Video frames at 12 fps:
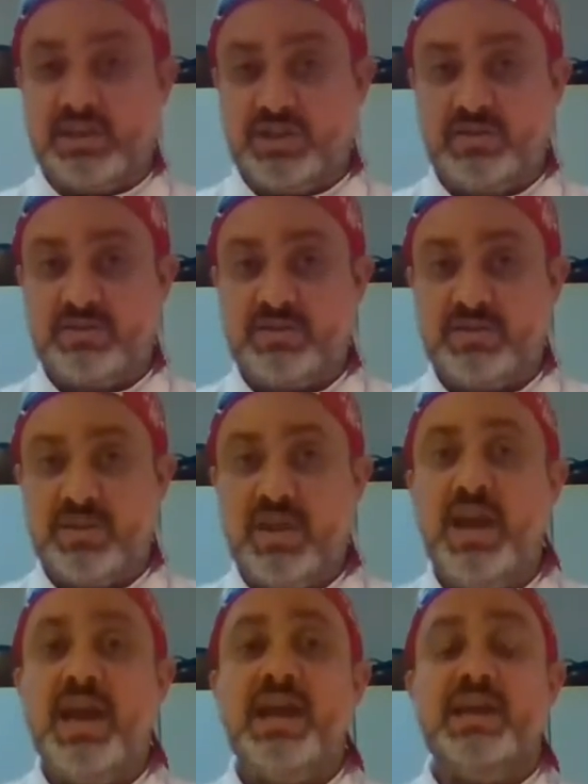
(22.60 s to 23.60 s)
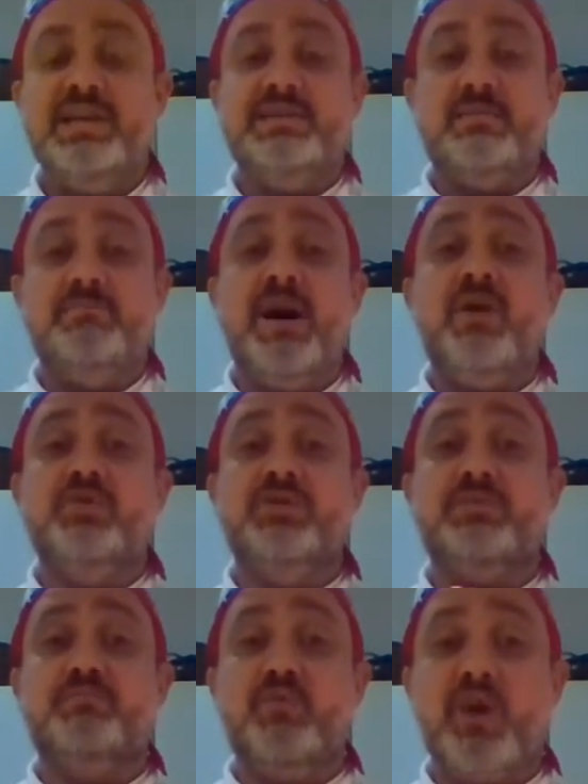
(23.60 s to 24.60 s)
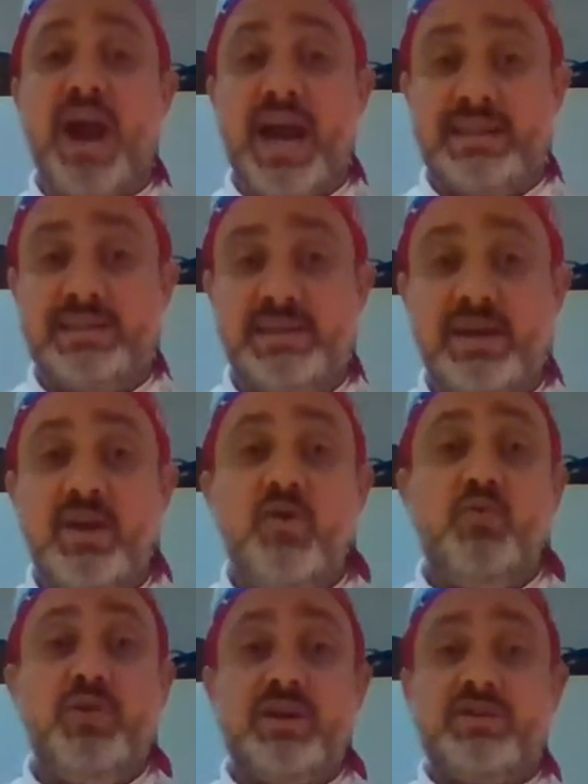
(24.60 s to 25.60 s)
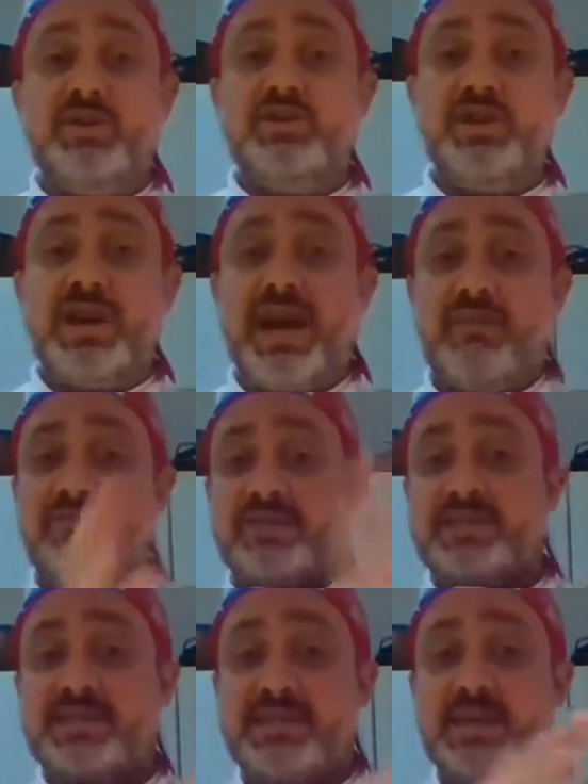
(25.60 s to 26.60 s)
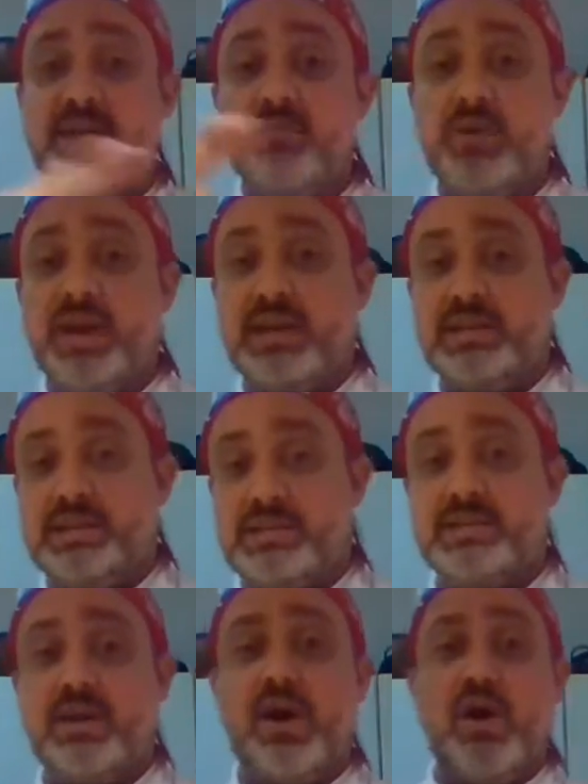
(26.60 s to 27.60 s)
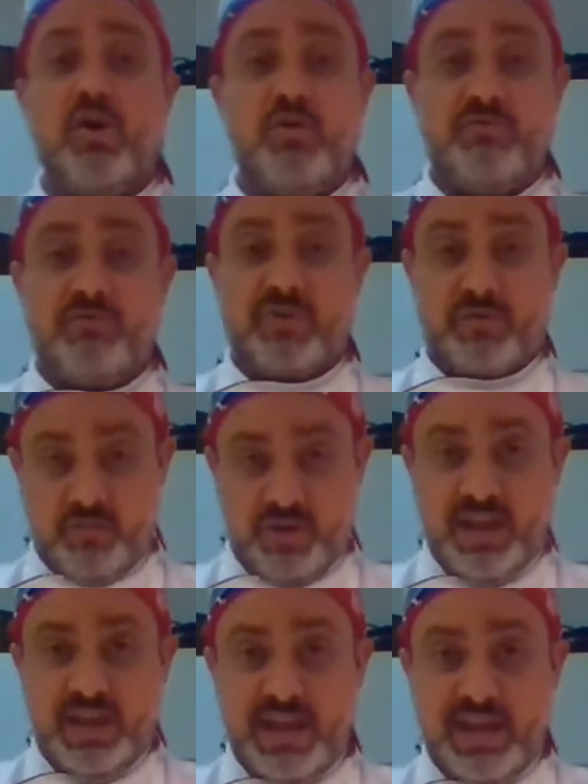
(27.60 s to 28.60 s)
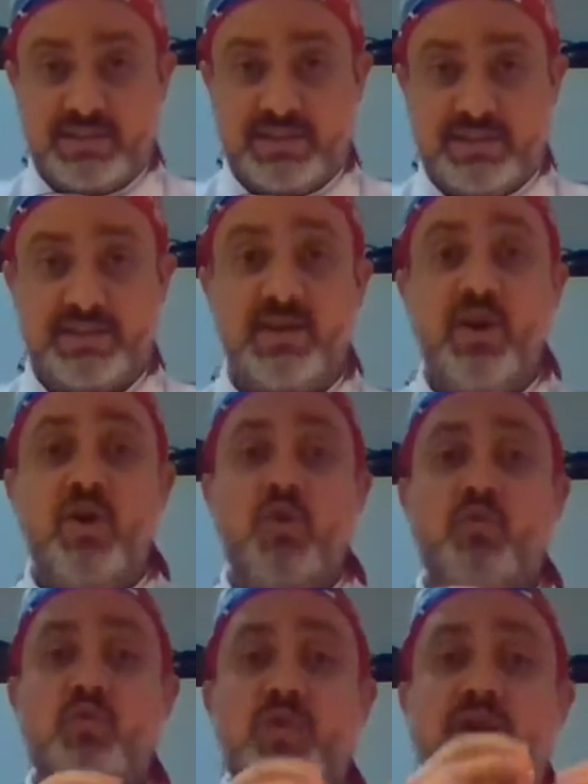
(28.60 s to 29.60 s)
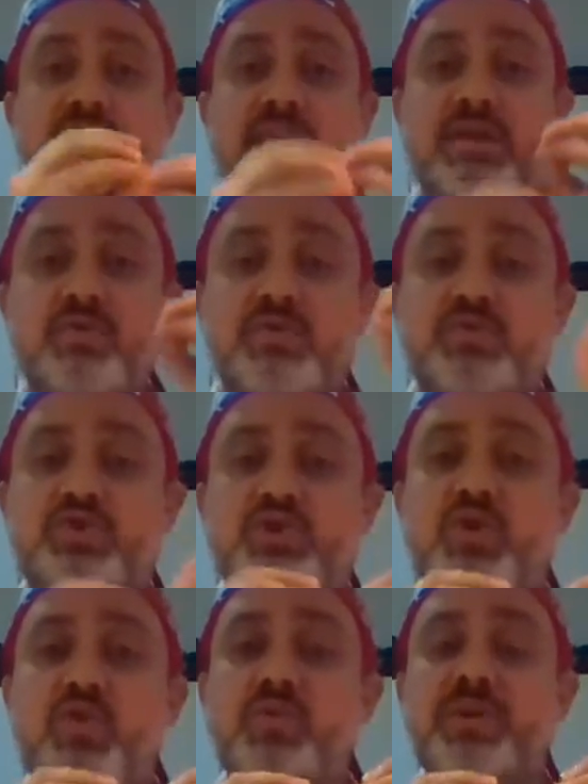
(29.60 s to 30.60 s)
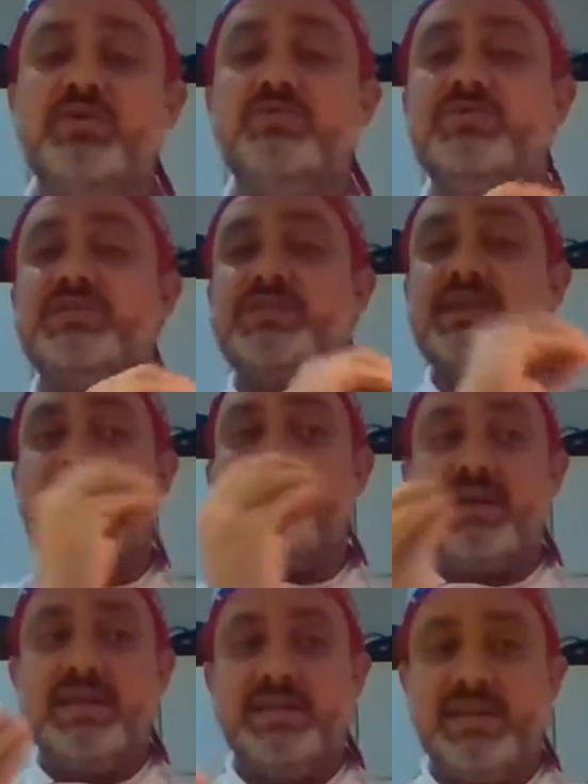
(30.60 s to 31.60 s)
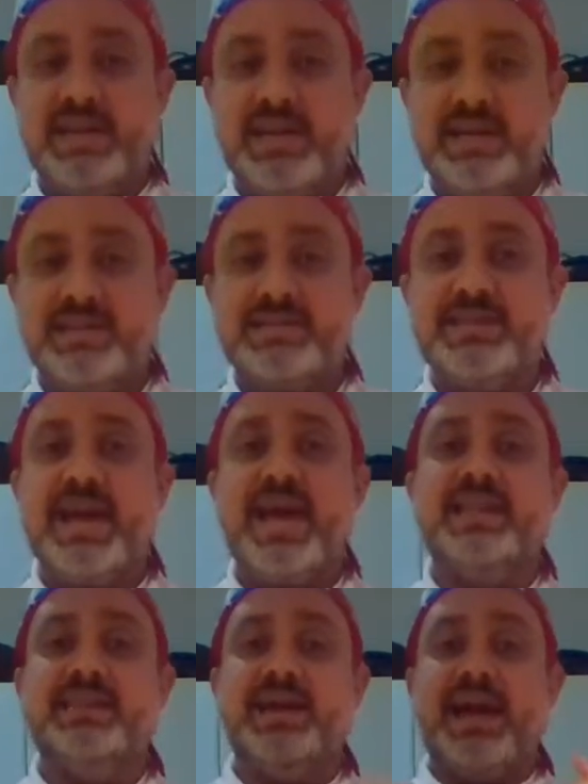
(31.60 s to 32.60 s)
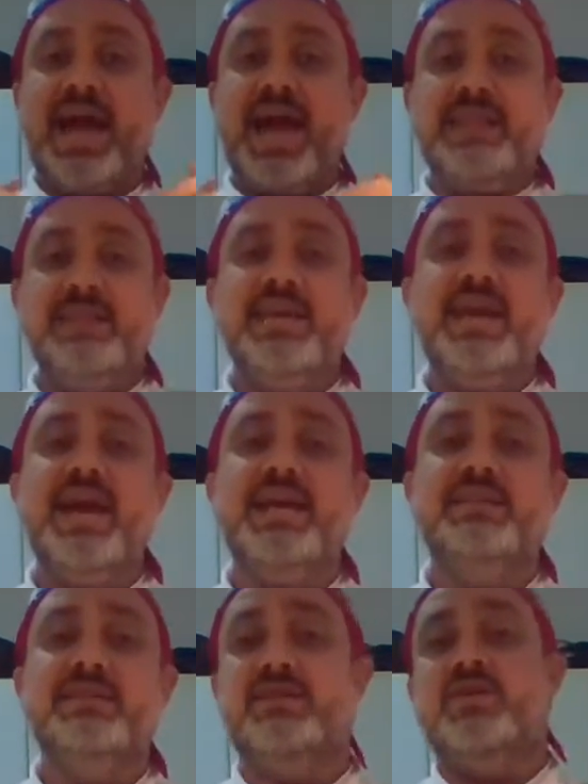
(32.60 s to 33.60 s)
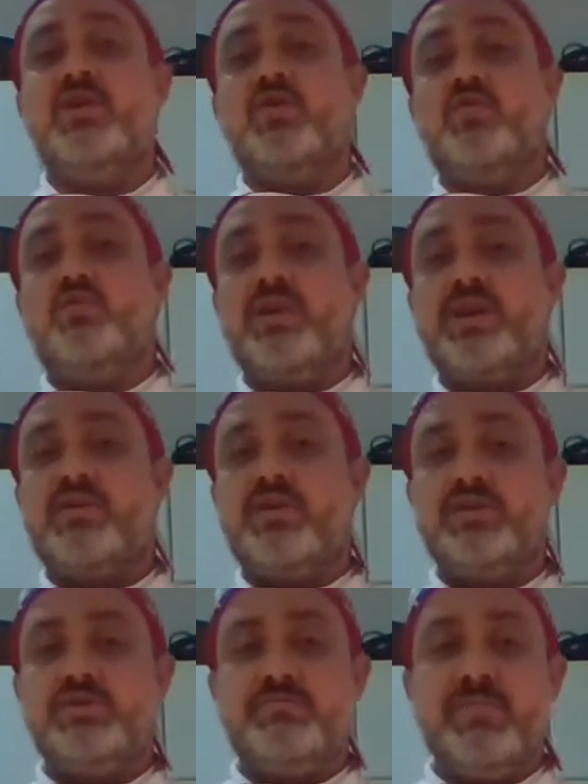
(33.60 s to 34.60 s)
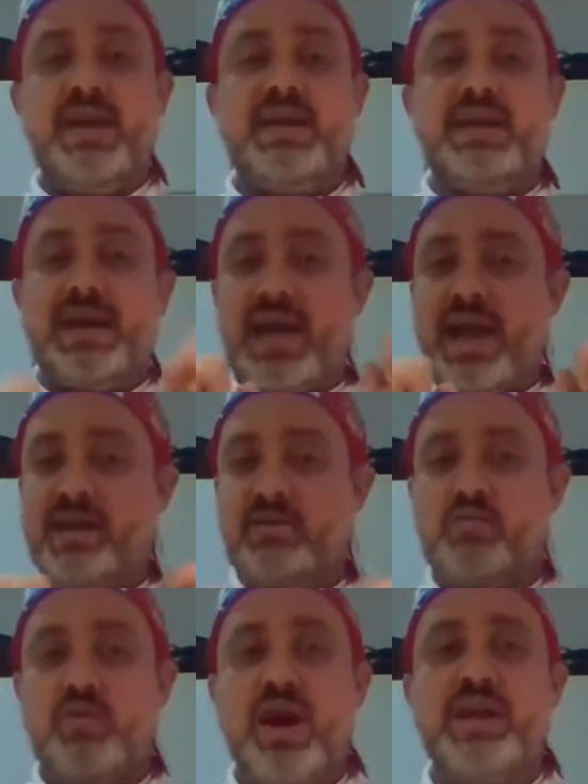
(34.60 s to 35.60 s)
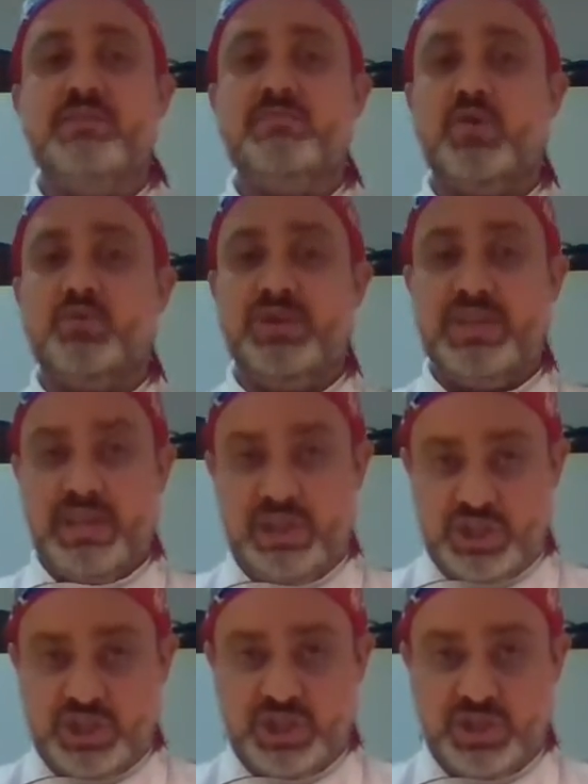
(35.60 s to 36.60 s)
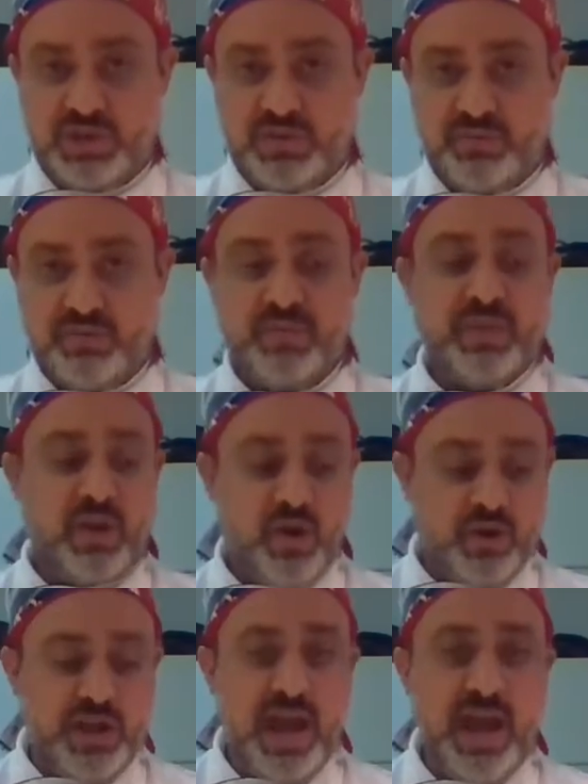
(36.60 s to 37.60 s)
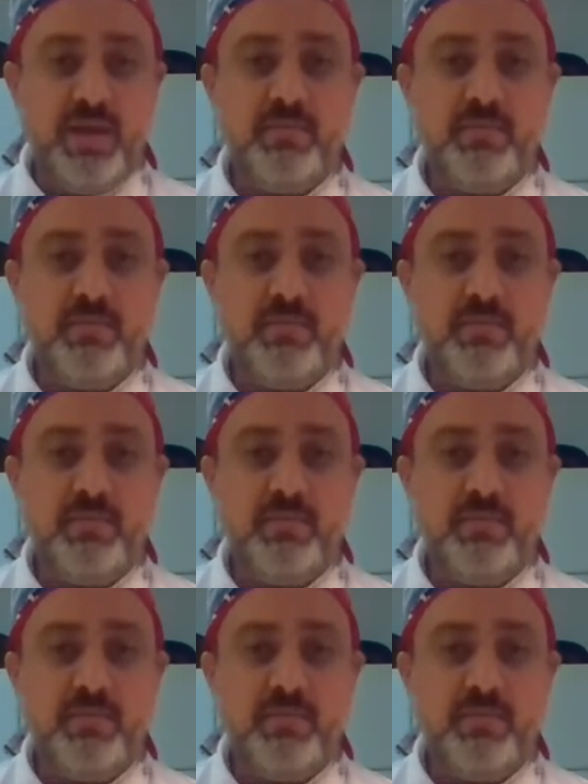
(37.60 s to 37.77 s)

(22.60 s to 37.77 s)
Is about bread. We're going to have a series of cooking classes where I will show you some ideas and at the end we're going to make an incredible dish. Okay?